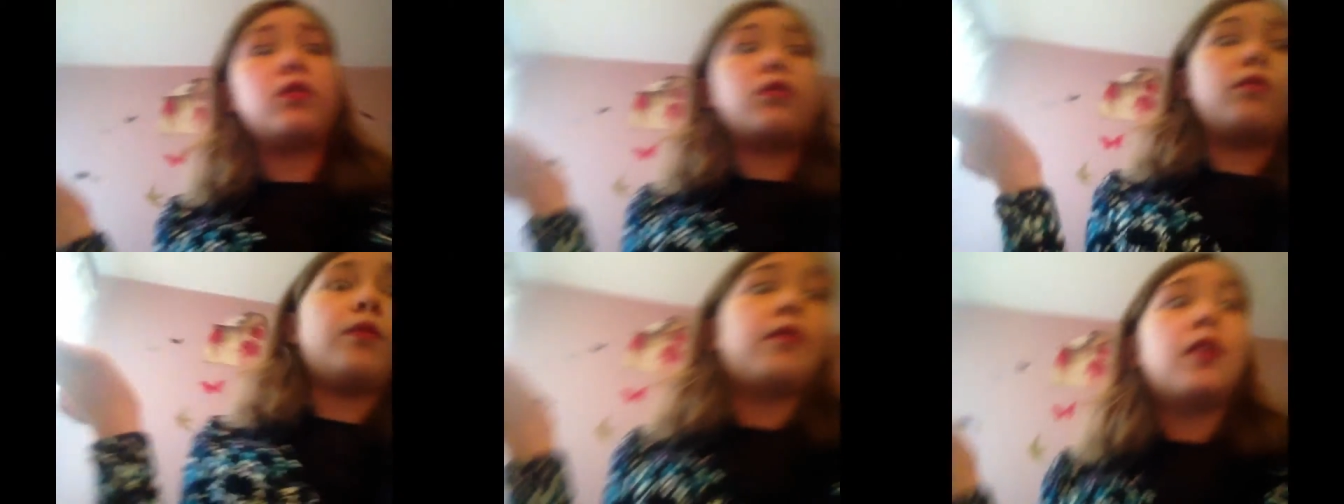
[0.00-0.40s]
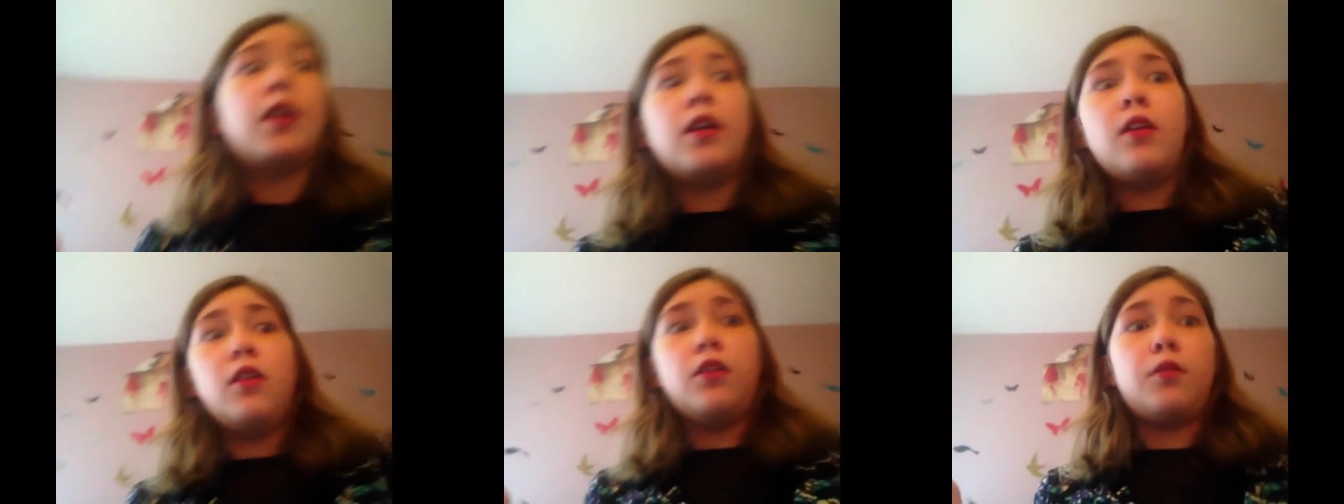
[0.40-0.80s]
you,
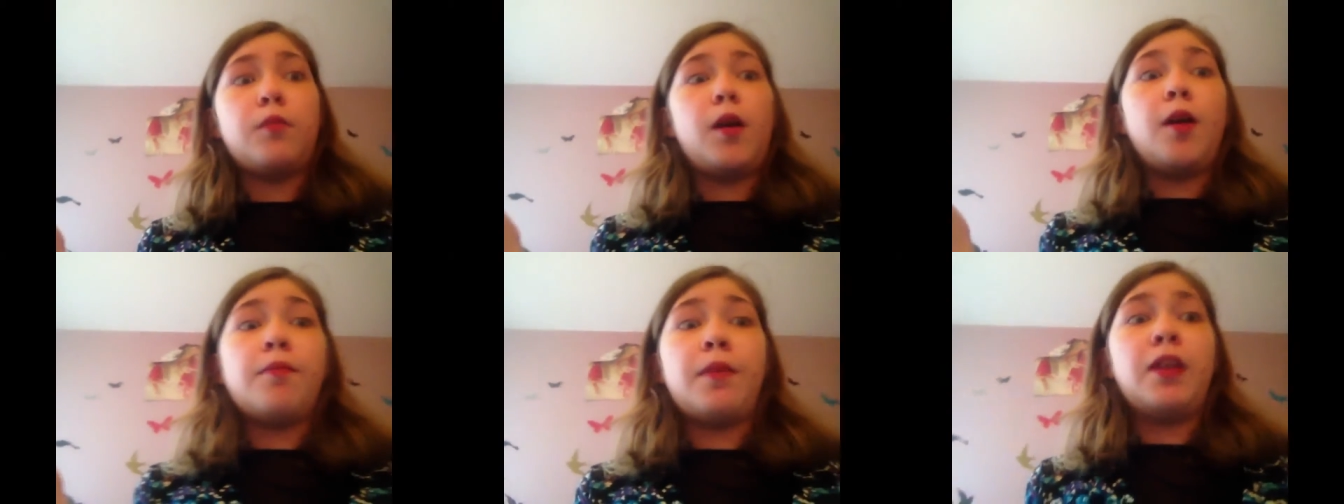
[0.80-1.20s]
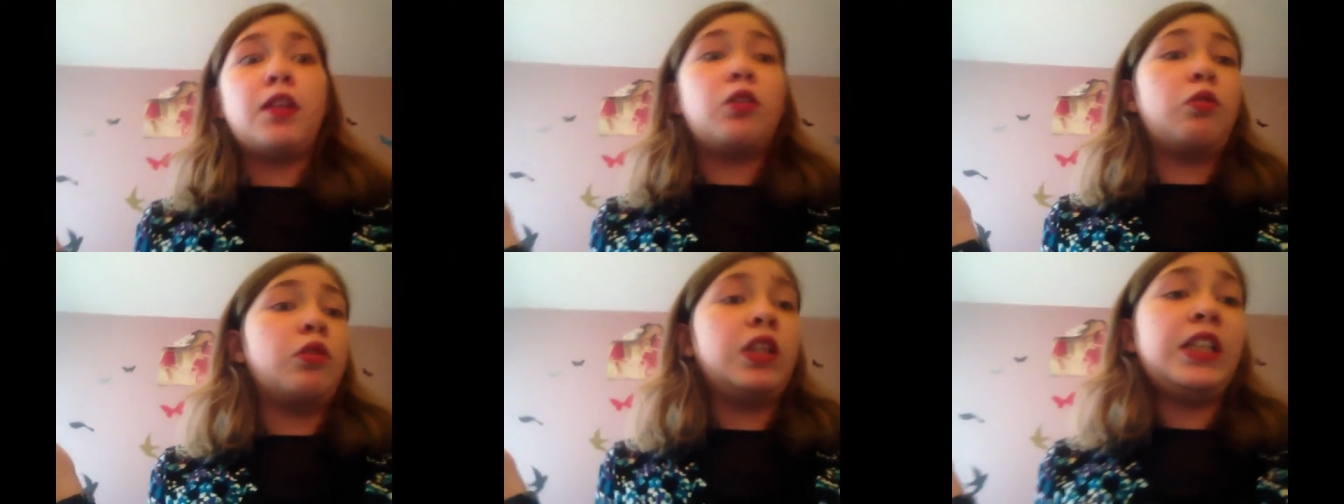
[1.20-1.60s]
your mom made
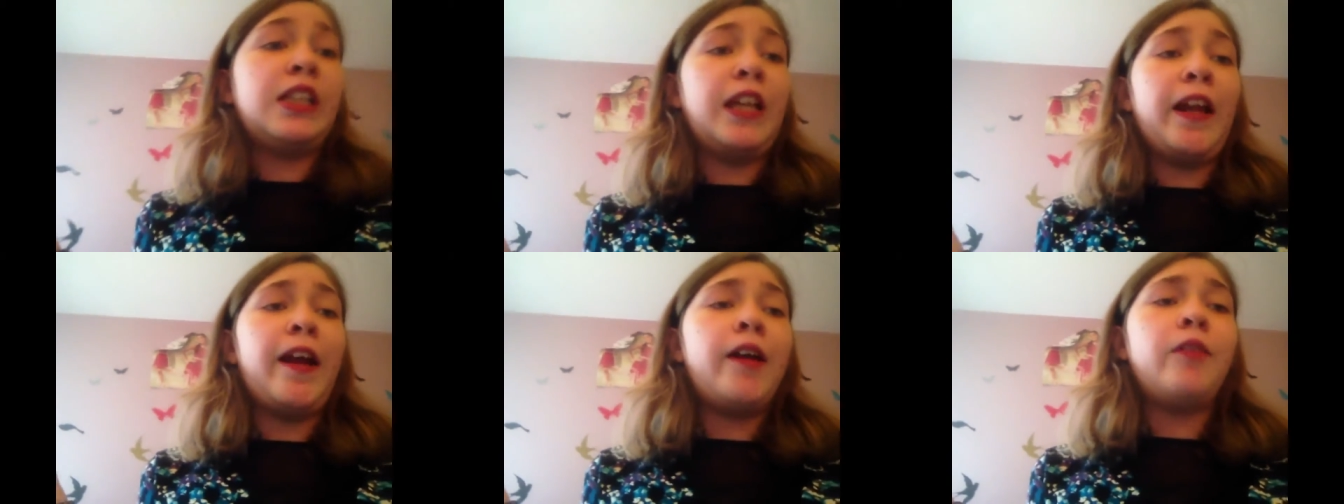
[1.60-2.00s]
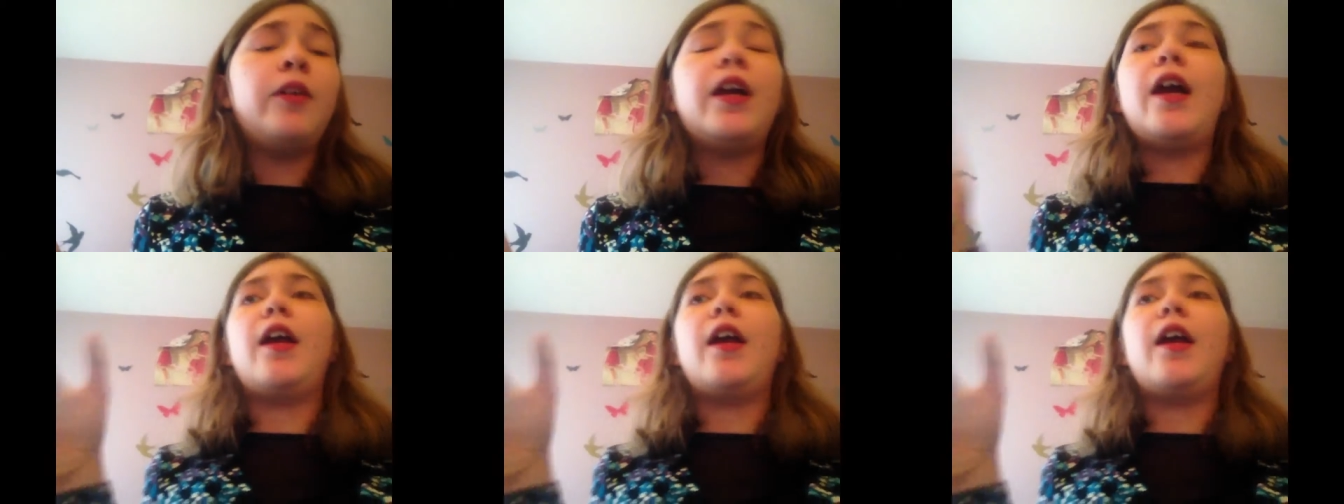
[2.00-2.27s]
you clean it out,